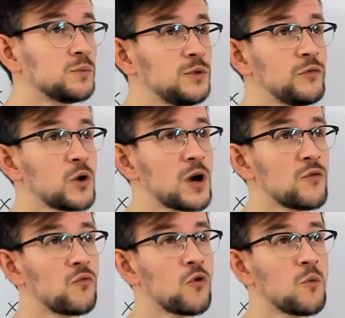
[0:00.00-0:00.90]
if you have
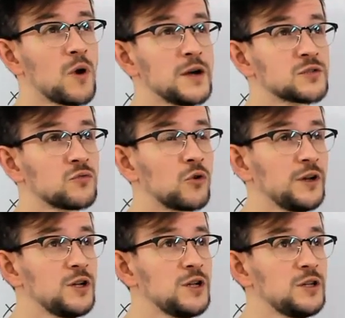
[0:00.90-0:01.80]
4 bytes for
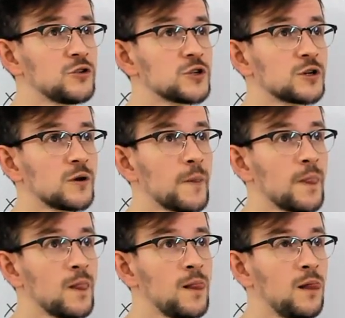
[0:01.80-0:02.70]
integer,
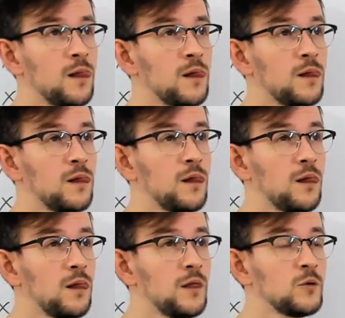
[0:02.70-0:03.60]

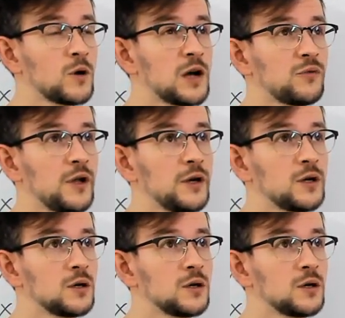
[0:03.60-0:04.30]
you have like